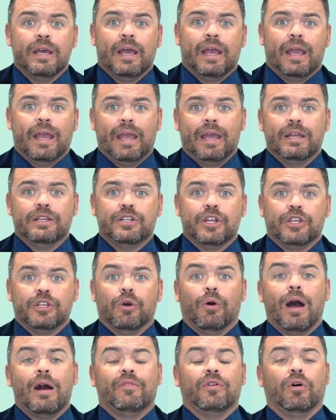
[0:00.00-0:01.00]
and you'll
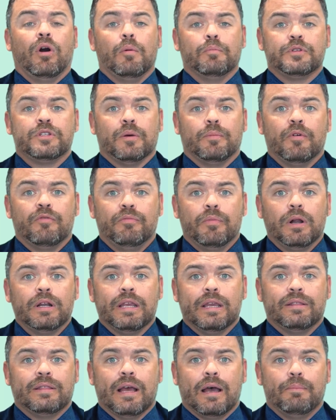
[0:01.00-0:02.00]
have a lump sum of money
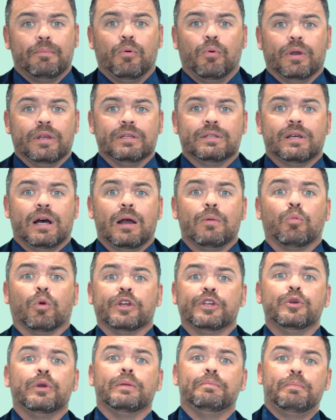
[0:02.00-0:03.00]
at that point in time where
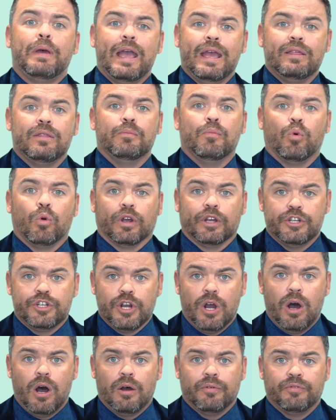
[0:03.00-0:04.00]
you can pay the mortgage
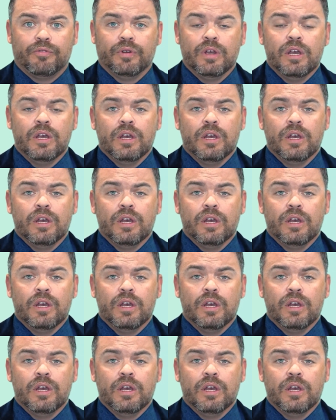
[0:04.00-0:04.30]
off.